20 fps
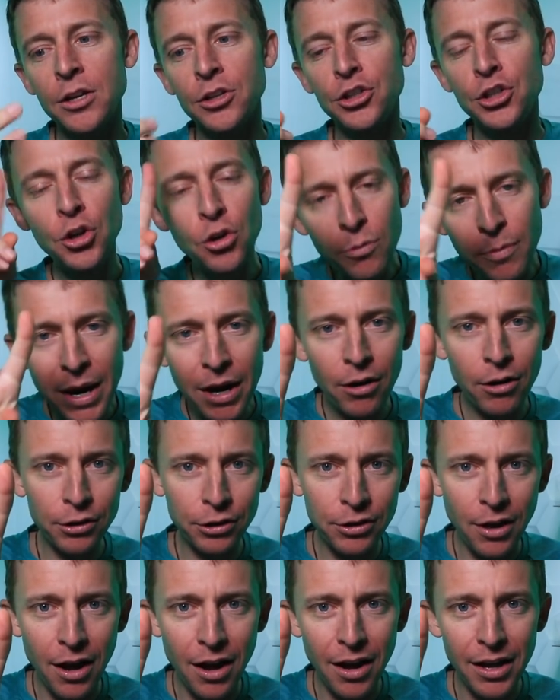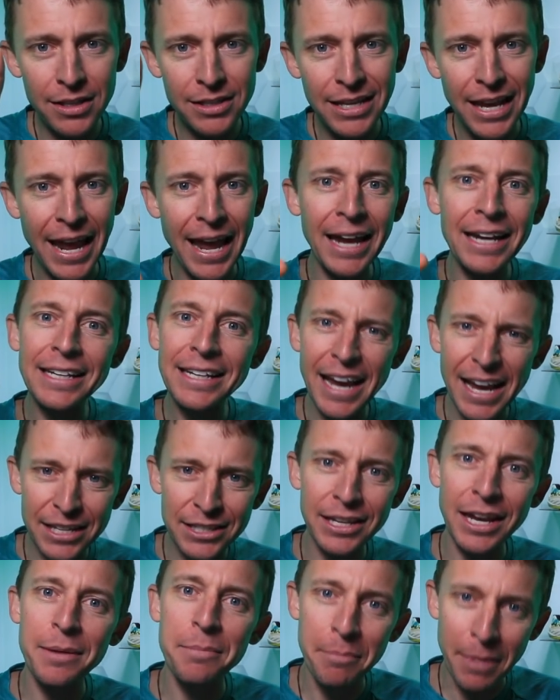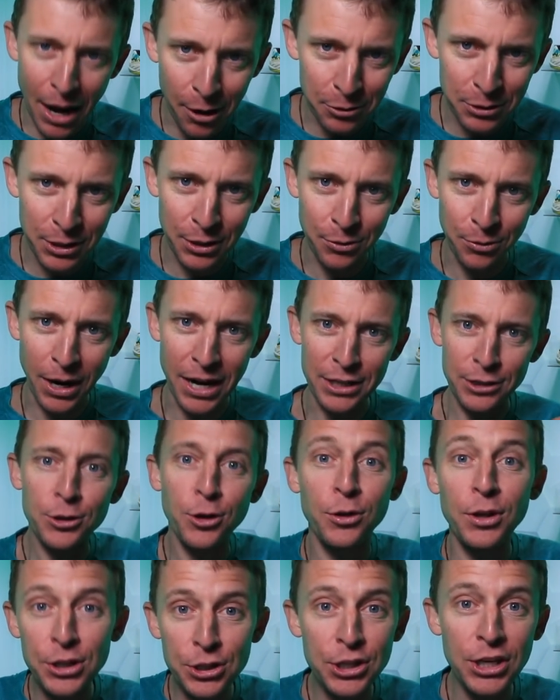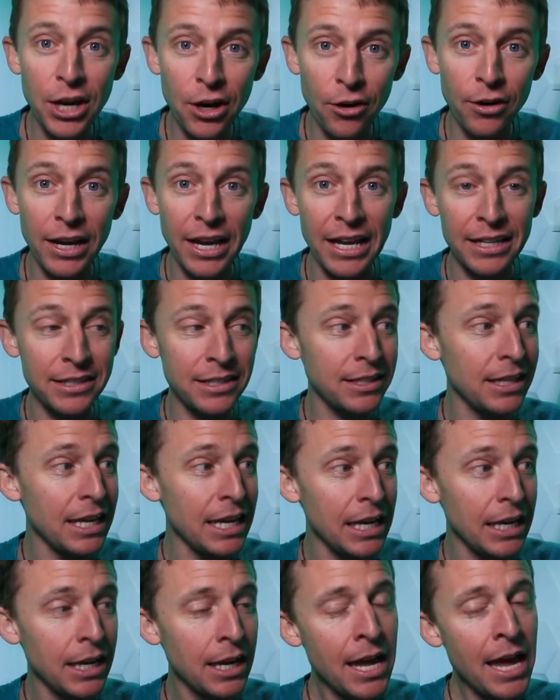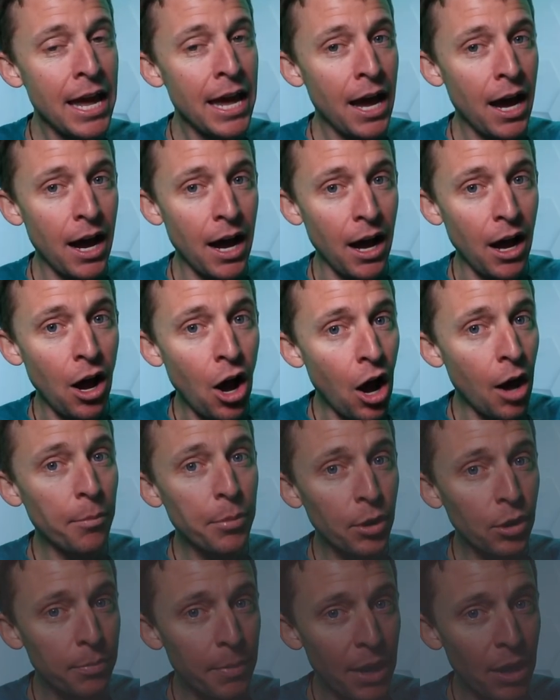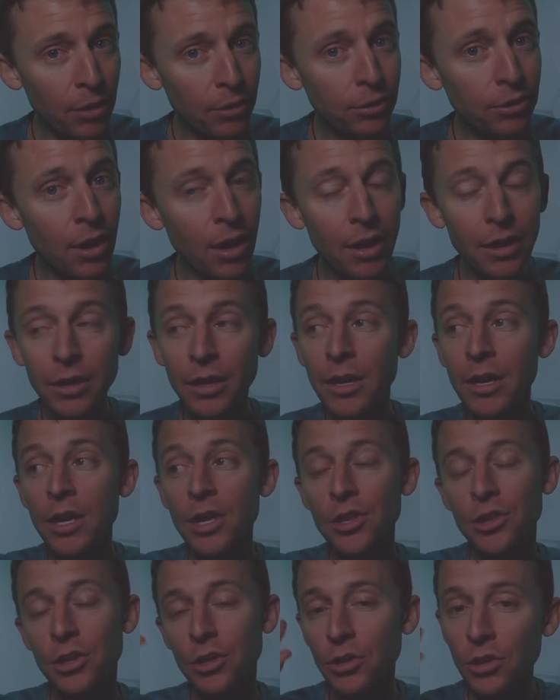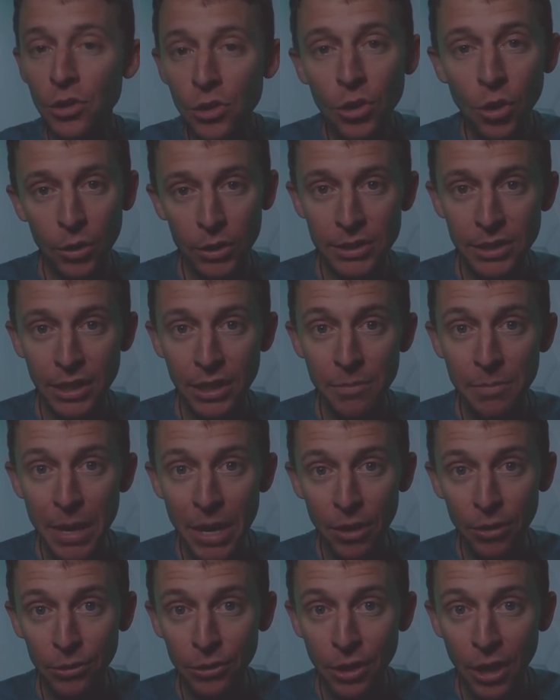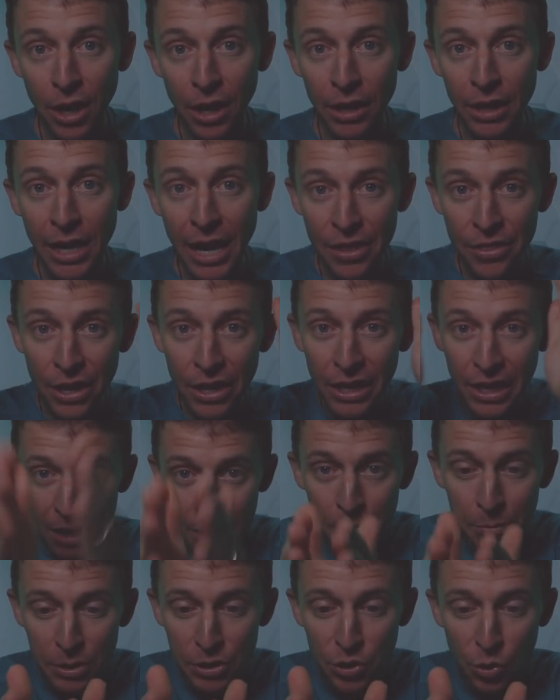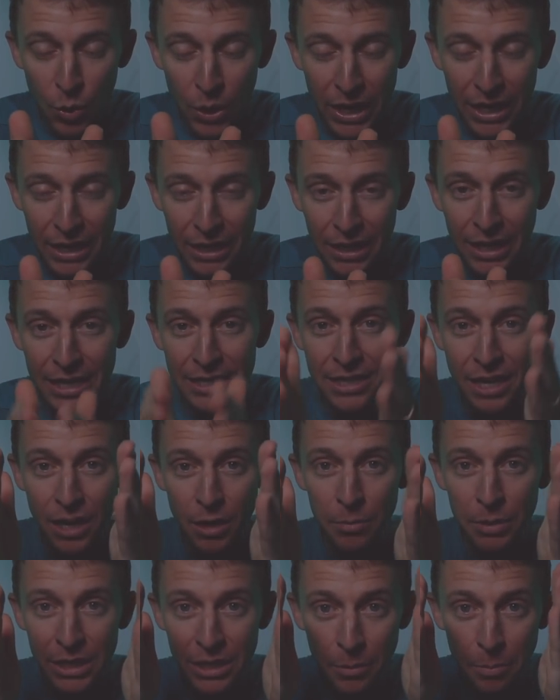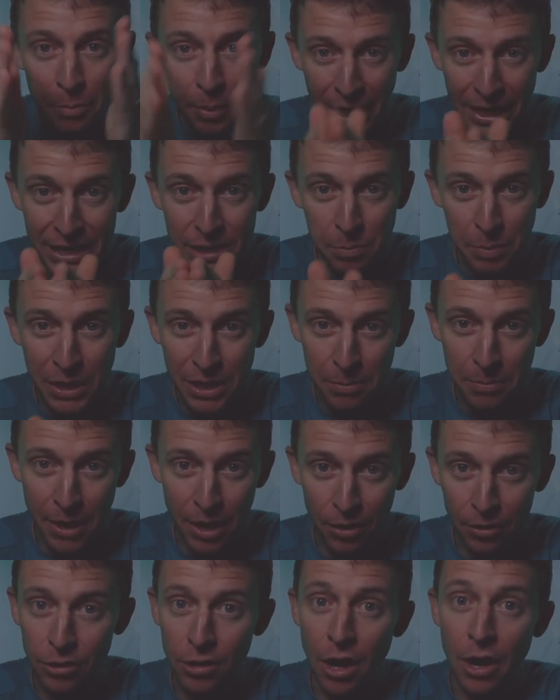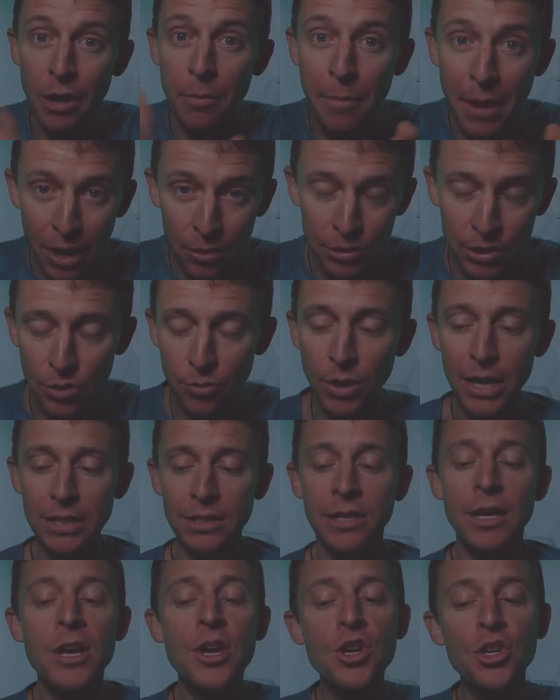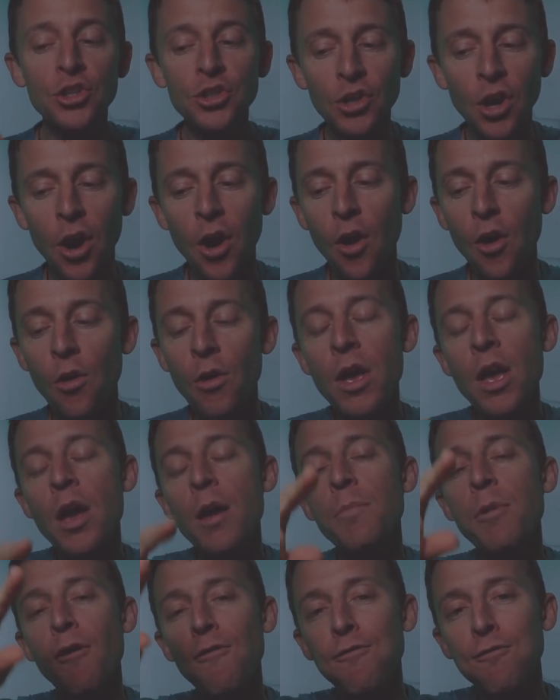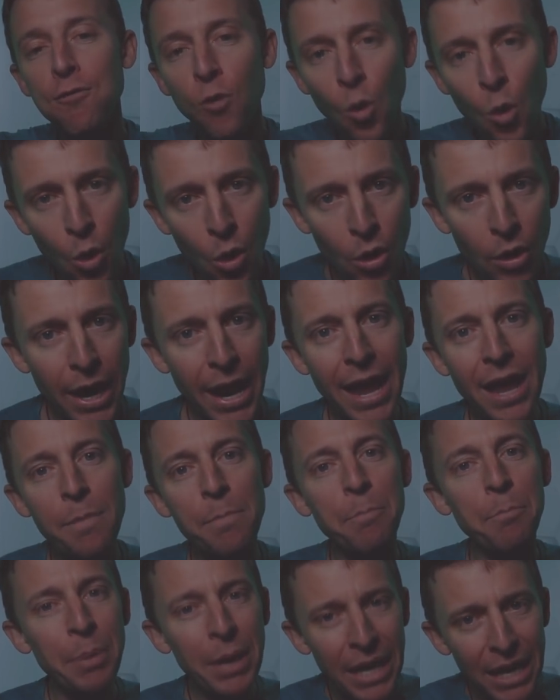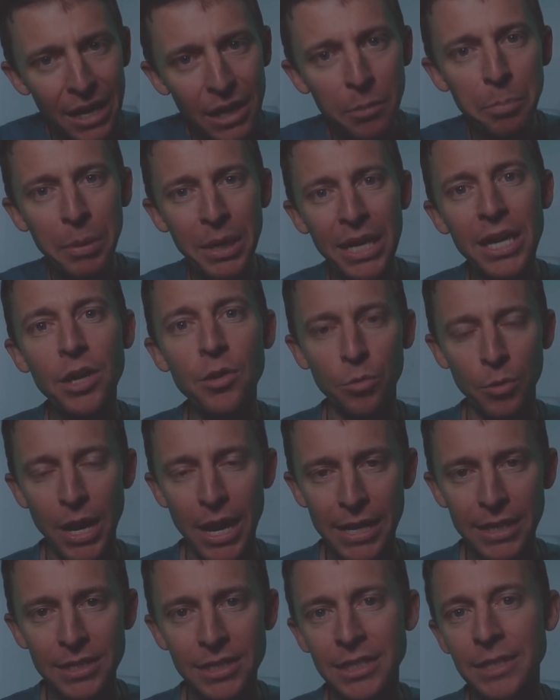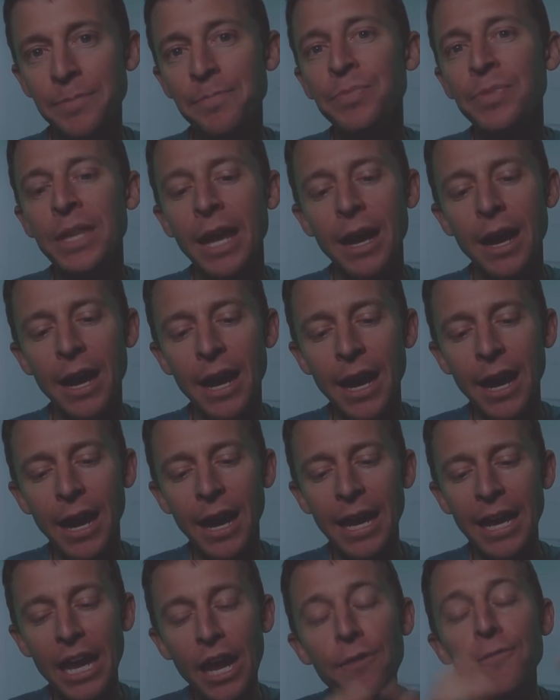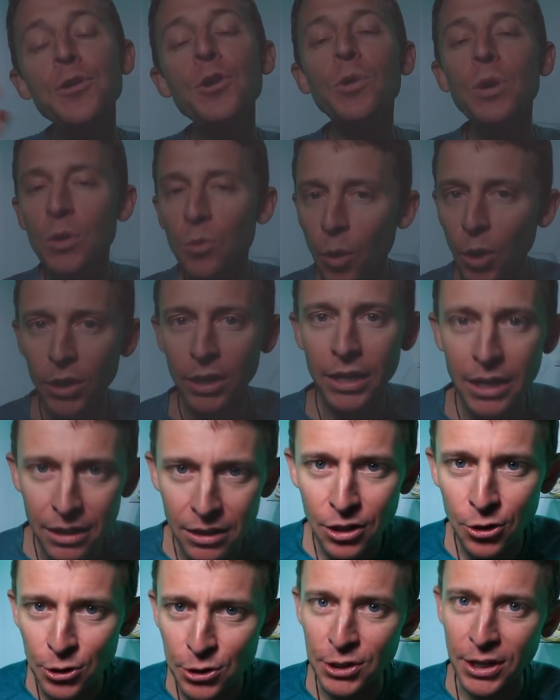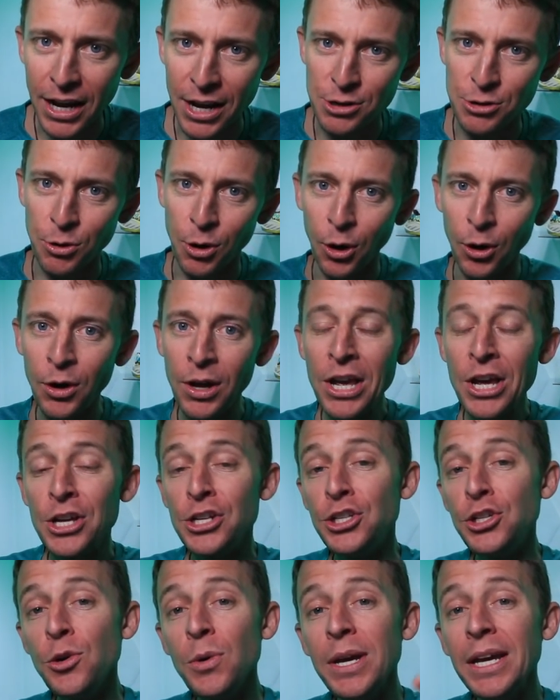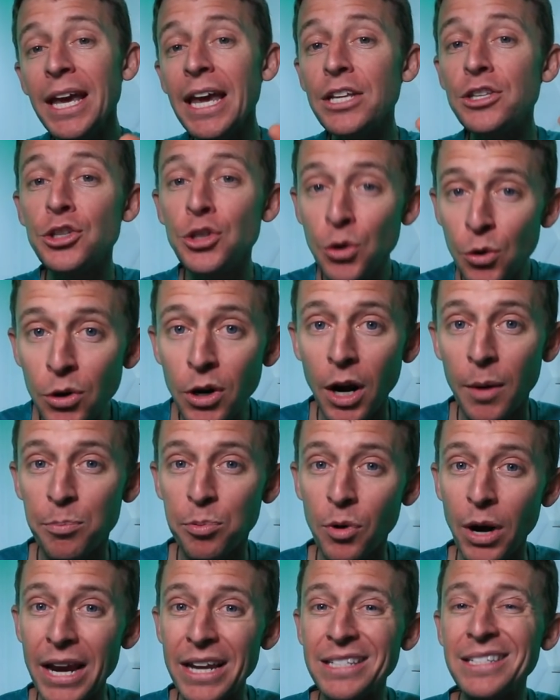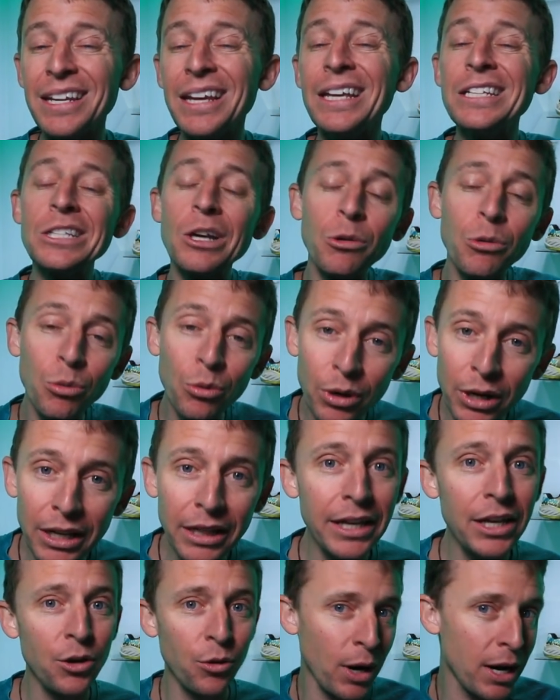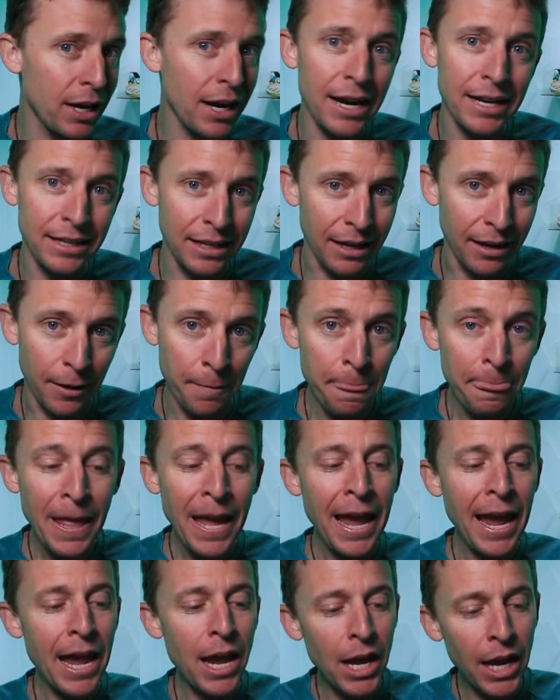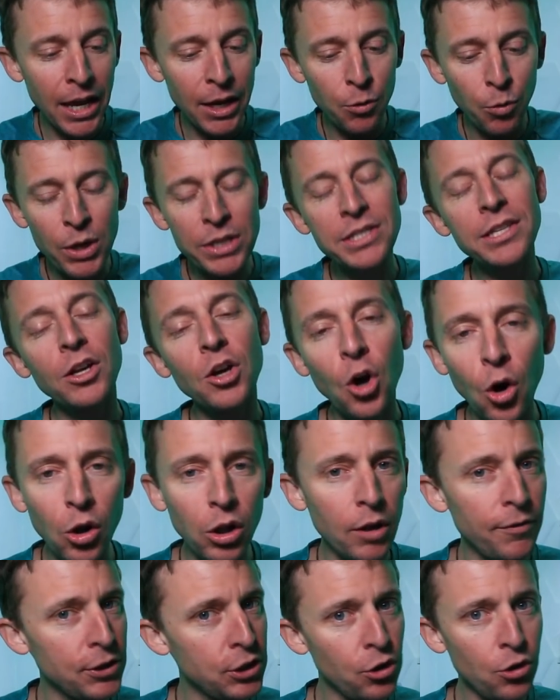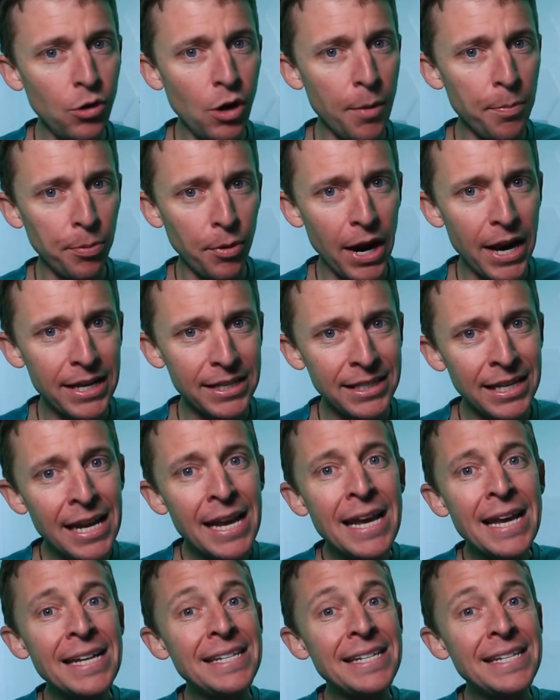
Two marathons and yes, a mountain race. So this year it's the uh, Hamburg Marathon, the New York City Marathon, and then in between is going to be the Pikes Peak Marathon, a mountain race. So before a big peak race, uh, if you can work it into your schedule, doing a tune-up race is a really great idea. And what's the goal of a tune-up race?